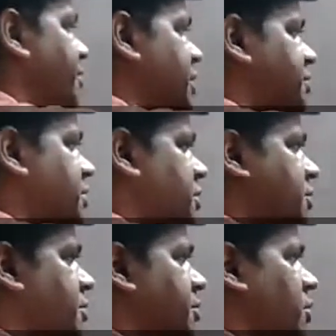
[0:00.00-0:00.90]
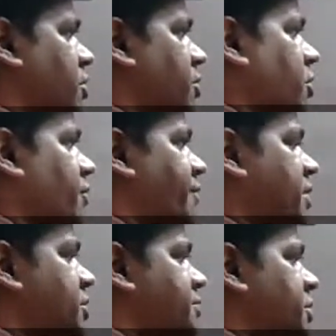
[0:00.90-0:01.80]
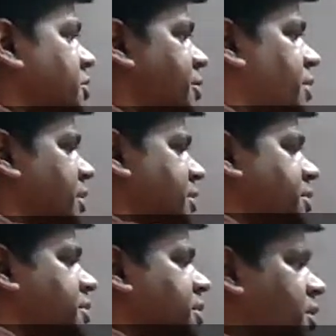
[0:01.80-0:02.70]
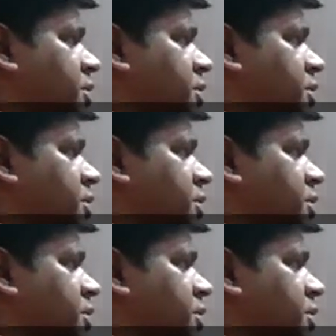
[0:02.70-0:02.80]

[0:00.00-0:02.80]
of x of a function with respect to x is